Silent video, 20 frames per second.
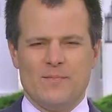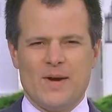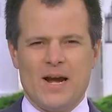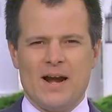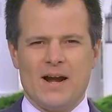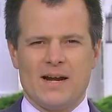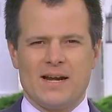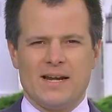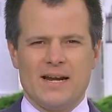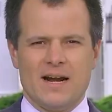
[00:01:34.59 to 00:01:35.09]

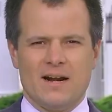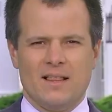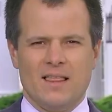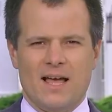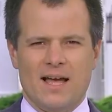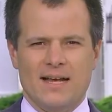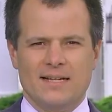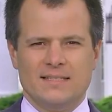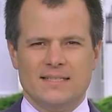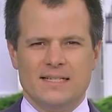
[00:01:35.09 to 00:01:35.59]
American
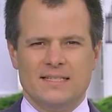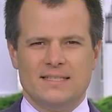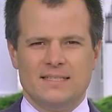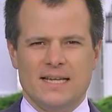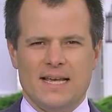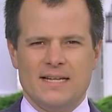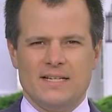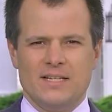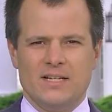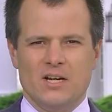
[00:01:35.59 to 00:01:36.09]
Airlines that
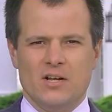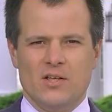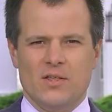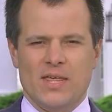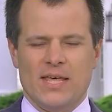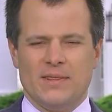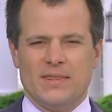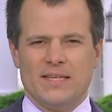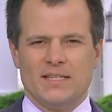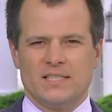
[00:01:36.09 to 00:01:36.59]
said, you know,
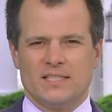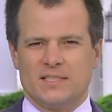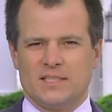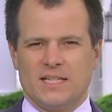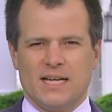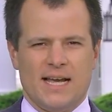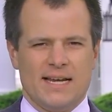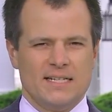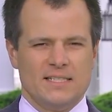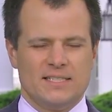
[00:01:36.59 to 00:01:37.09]
that this
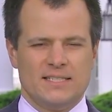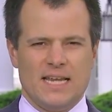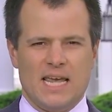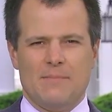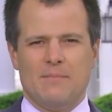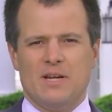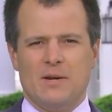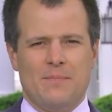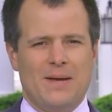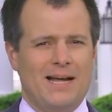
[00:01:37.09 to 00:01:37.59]
kind of
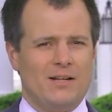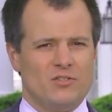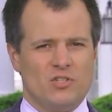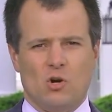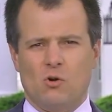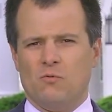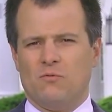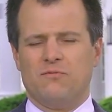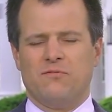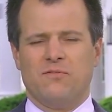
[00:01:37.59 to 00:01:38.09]
statement about
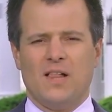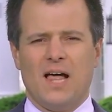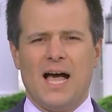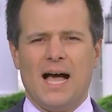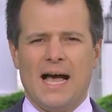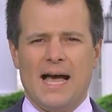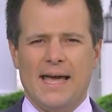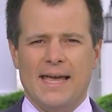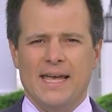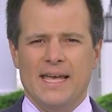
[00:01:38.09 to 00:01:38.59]
don't
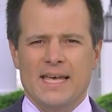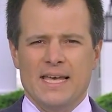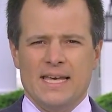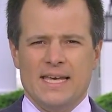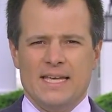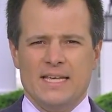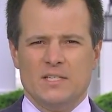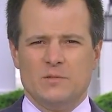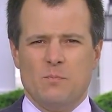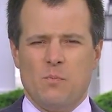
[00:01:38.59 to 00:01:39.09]
fly
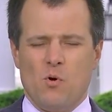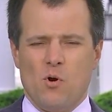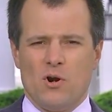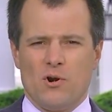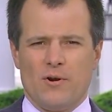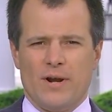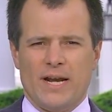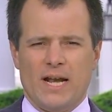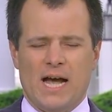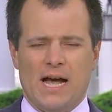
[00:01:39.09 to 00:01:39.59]
is
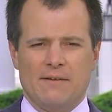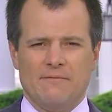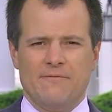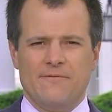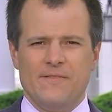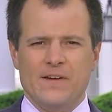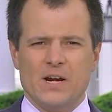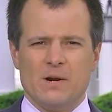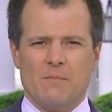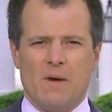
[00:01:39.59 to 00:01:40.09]
bordering on
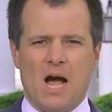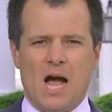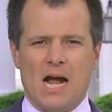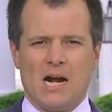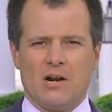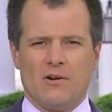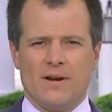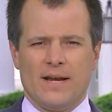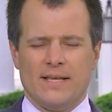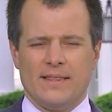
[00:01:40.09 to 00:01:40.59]

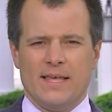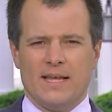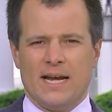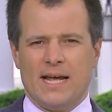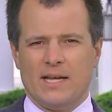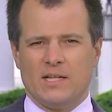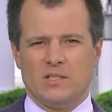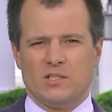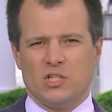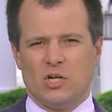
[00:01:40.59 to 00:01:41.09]
fear-mongering. Then
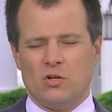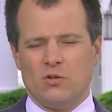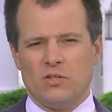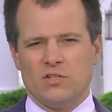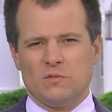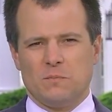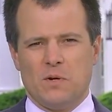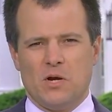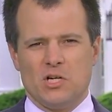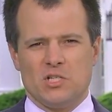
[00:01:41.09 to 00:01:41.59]
I told
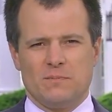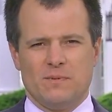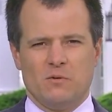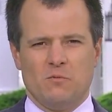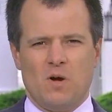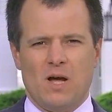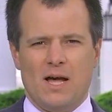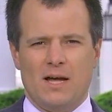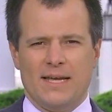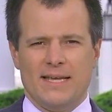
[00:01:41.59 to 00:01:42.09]
the
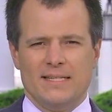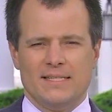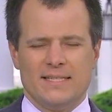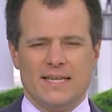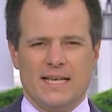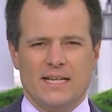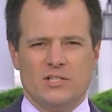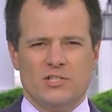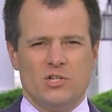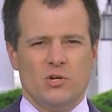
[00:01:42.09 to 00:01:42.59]
spokesman, well, he
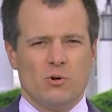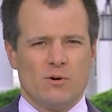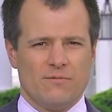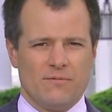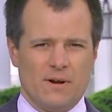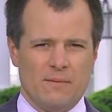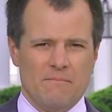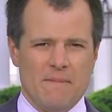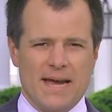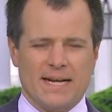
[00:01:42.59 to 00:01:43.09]
said to or
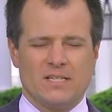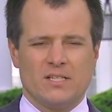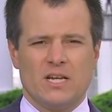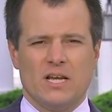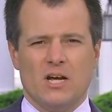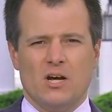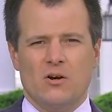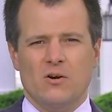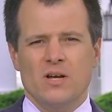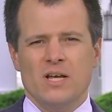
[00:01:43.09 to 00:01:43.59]
from
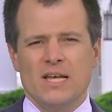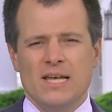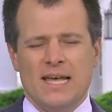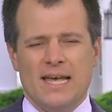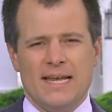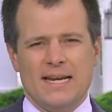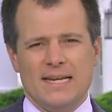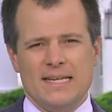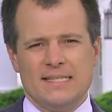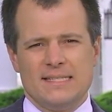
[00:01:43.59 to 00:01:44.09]
Mexico,
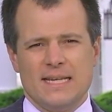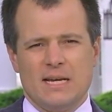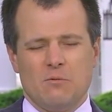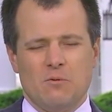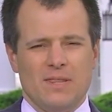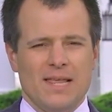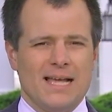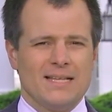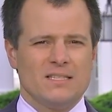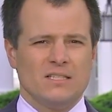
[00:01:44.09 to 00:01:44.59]
and he said,
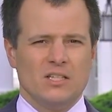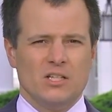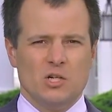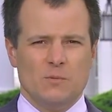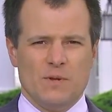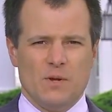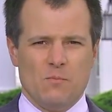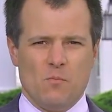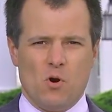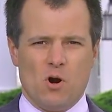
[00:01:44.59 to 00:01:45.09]
well, that's a
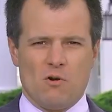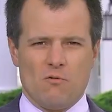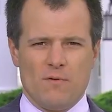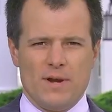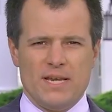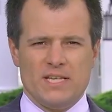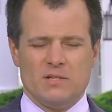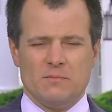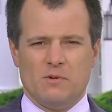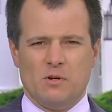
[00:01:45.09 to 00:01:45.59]
little bit more
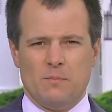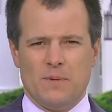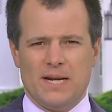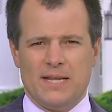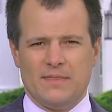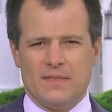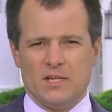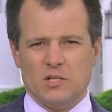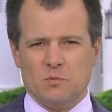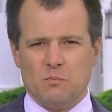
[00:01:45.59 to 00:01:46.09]
reasonable.
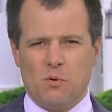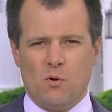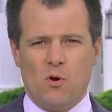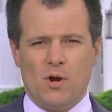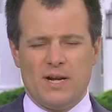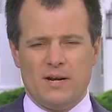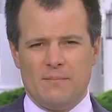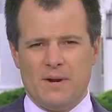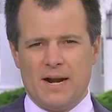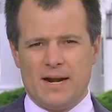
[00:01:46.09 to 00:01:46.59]
But at this
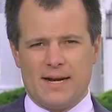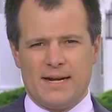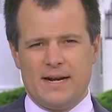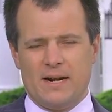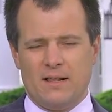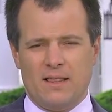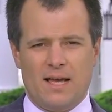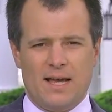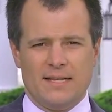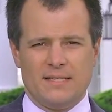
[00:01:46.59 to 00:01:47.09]
point, American
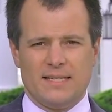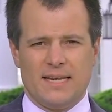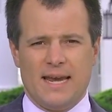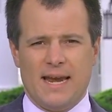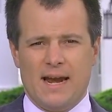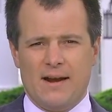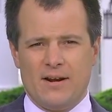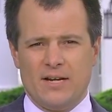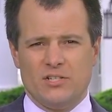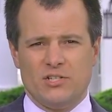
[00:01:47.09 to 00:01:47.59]
Airlines
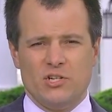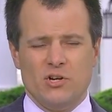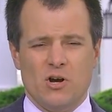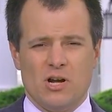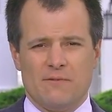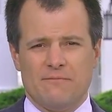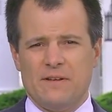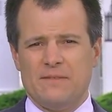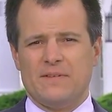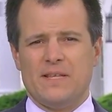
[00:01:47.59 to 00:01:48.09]
carries
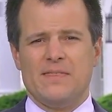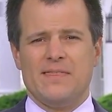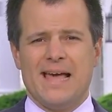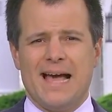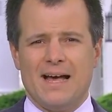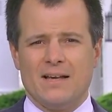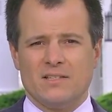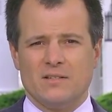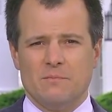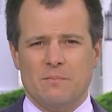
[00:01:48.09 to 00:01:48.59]

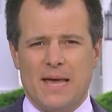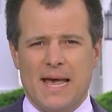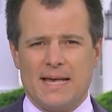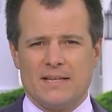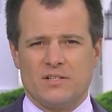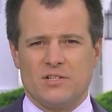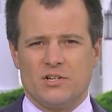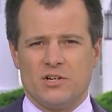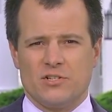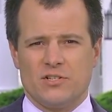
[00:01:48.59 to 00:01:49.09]
250,000
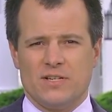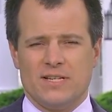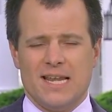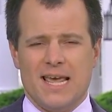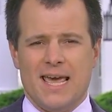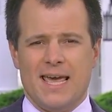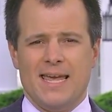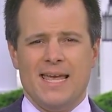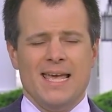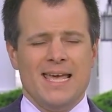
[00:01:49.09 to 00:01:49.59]
passengers a
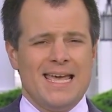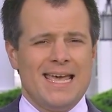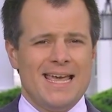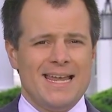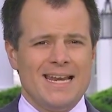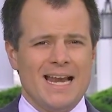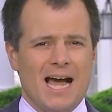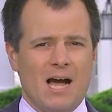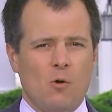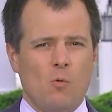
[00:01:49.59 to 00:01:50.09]
day,
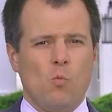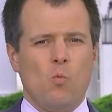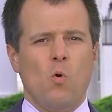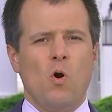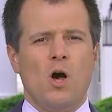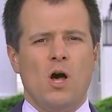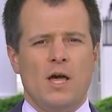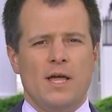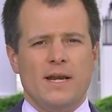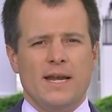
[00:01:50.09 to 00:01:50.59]
and not
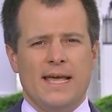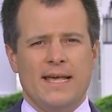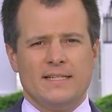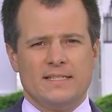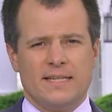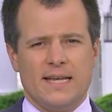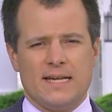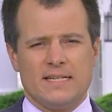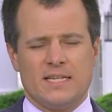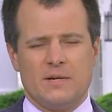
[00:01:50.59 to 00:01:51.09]
one
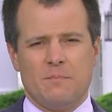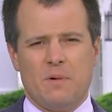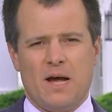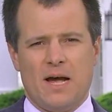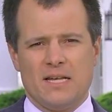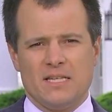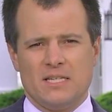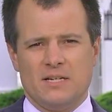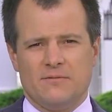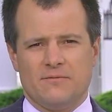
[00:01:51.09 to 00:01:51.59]
has tested
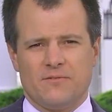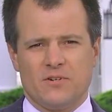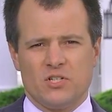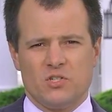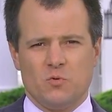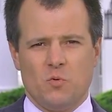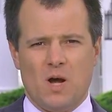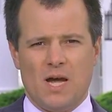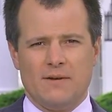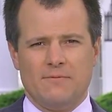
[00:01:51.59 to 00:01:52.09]
positive for
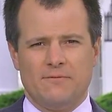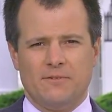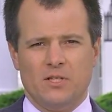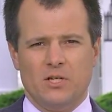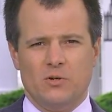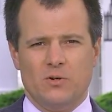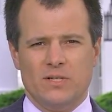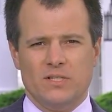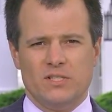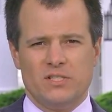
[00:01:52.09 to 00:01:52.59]
swine
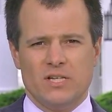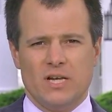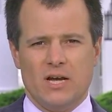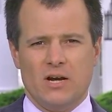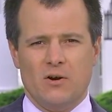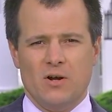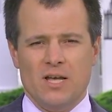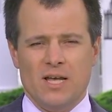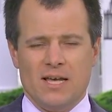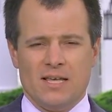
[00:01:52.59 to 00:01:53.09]
flu. And
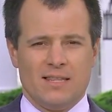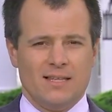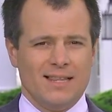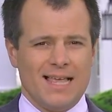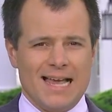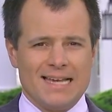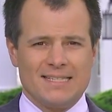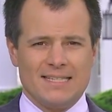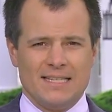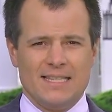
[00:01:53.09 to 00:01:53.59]
so the
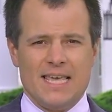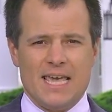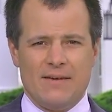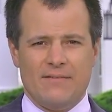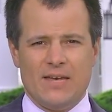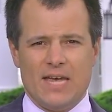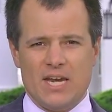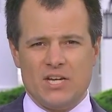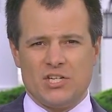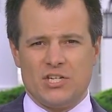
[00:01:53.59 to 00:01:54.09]
last thing the
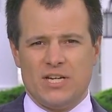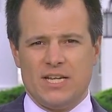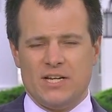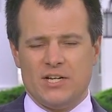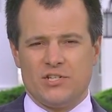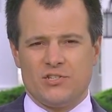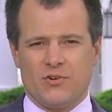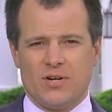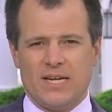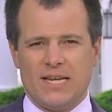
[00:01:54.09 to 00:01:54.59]
aviation
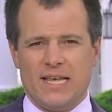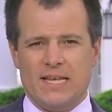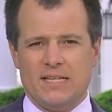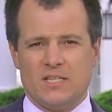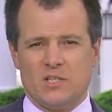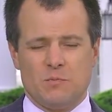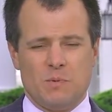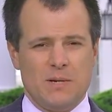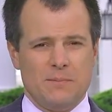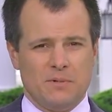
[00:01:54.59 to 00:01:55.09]
industry
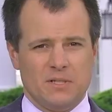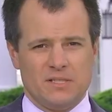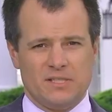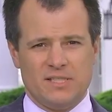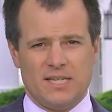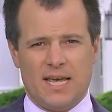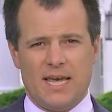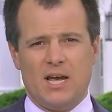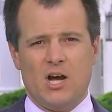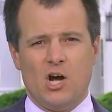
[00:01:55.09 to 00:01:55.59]
needs is people to
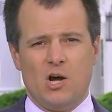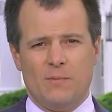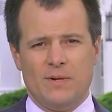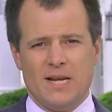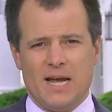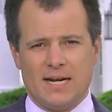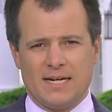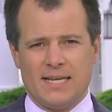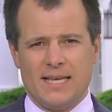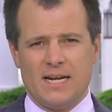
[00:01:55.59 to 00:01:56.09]
stay home
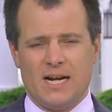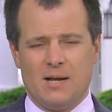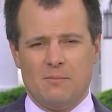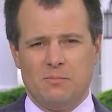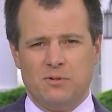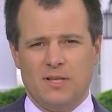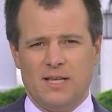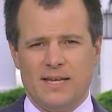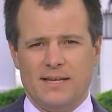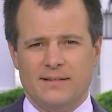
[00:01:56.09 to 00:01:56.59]
and not get on
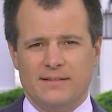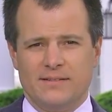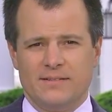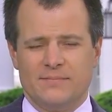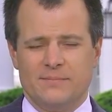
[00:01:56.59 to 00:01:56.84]
planes.